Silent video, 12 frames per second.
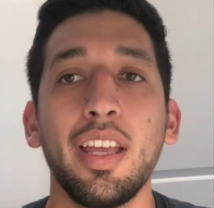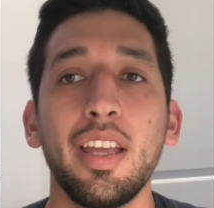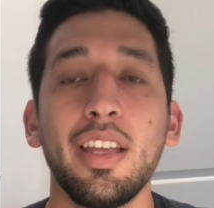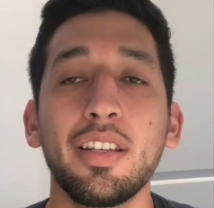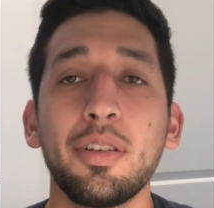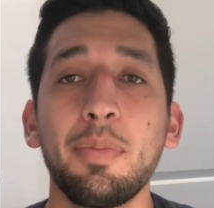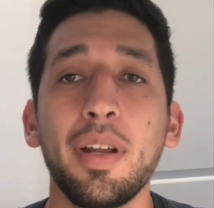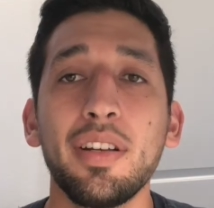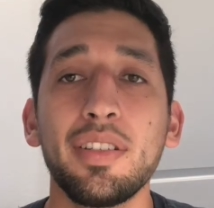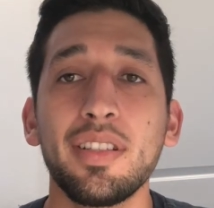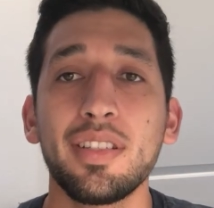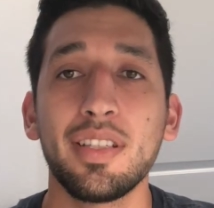In
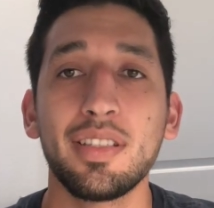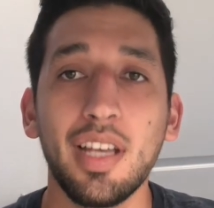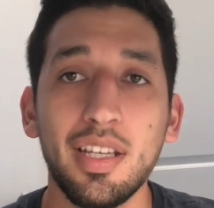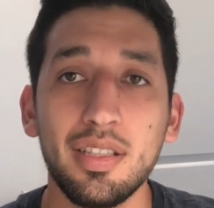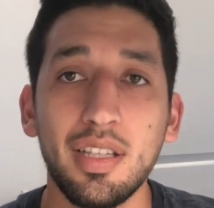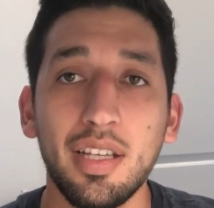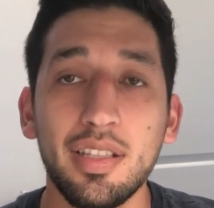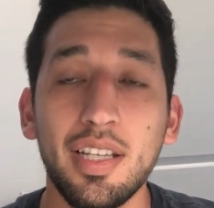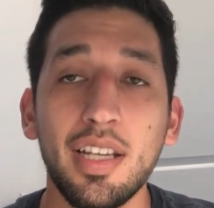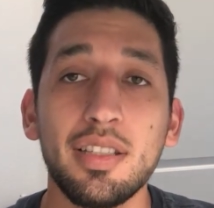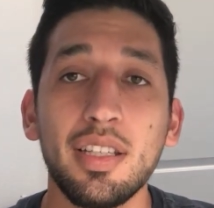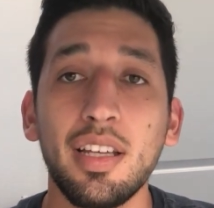comparison to Tesla,
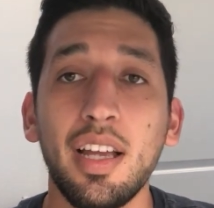Tesla